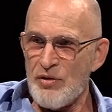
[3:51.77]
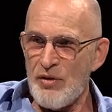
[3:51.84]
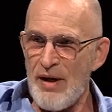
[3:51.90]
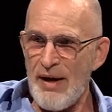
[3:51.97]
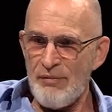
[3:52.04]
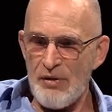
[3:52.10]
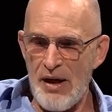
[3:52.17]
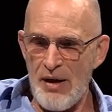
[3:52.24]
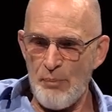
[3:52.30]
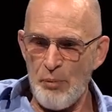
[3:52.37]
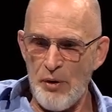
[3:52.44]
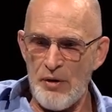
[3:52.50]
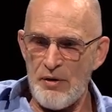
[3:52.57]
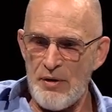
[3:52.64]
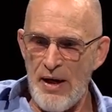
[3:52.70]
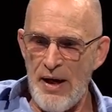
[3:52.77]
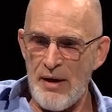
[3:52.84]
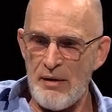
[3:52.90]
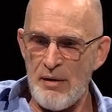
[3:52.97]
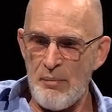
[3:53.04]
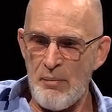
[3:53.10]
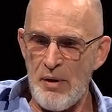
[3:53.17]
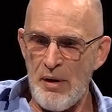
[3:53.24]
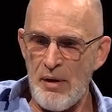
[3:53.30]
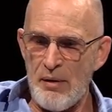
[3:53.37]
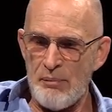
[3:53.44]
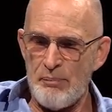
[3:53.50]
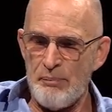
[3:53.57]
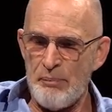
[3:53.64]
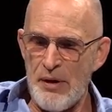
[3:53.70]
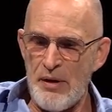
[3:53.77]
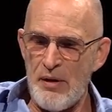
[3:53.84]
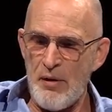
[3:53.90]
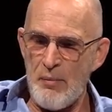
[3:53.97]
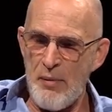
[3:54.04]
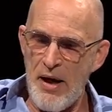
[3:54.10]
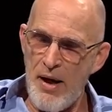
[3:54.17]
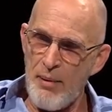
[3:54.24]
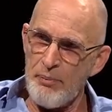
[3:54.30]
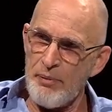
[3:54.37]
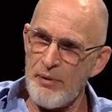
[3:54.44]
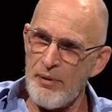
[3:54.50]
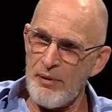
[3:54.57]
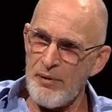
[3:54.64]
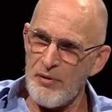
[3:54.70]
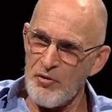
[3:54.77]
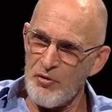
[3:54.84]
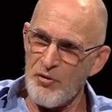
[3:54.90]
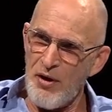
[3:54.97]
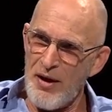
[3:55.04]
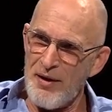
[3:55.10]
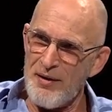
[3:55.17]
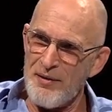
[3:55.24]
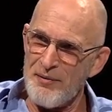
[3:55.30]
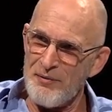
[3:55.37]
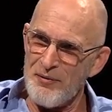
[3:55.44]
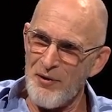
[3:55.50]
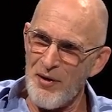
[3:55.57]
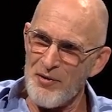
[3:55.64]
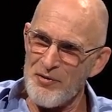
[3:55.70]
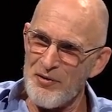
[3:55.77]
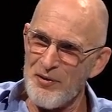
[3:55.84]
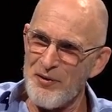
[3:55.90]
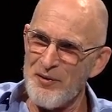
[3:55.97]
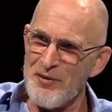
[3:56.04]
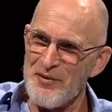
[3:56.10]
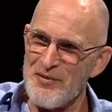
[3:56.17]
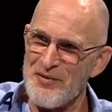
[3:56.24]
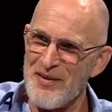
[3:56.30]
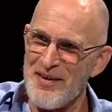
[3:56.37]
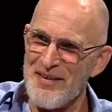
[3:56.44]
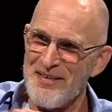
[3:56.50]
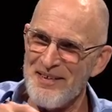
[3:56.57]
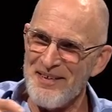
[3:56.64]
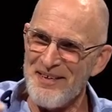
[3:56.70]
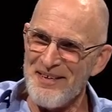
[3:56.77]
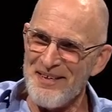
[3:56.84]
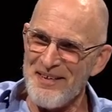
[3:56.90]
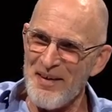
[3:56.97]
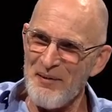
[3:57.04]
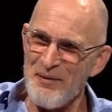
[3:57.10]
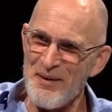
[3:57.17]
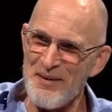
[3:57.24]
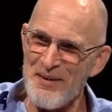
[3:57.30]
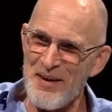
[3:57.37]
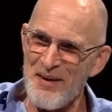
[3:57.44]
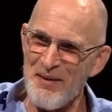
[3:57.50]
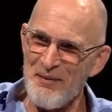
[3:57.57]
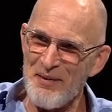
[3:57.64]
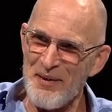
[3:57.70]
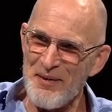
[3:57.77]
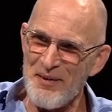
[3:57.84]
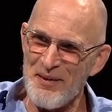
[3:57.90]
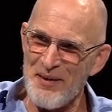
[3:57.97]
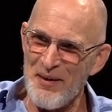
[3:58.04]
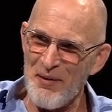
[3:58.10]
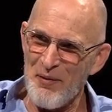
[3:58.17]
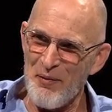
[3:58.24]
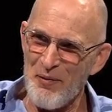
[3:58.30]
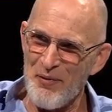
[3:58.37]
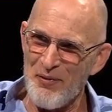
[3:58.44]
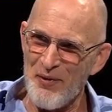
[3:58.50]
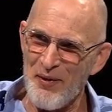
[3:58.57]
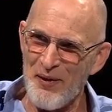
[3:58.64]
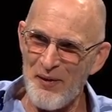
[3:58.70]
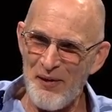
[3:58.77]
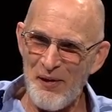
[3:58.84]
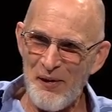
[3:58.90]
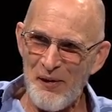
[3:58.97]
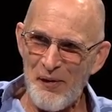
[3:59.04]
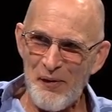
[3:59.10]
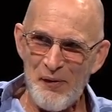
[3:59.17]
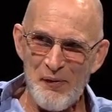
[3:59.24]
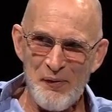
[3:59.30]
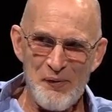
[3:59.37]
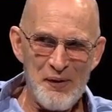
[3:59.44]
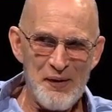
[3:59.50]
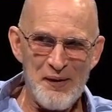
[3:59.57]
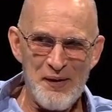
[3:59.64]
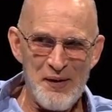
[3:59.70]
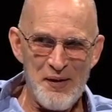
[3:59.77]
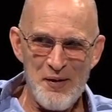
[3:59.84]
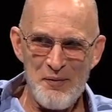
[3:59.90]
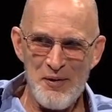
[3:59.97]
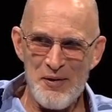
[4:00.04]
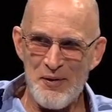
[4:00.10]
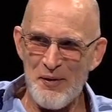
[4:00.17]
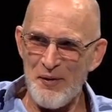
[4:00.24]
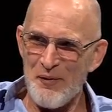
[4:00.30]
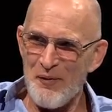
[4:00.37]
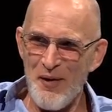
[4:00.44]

You'd have to kind of put a pin in the map and a string and draw a circle and say, "Now what can they cover they couldn't cover before? What are they going to be doing?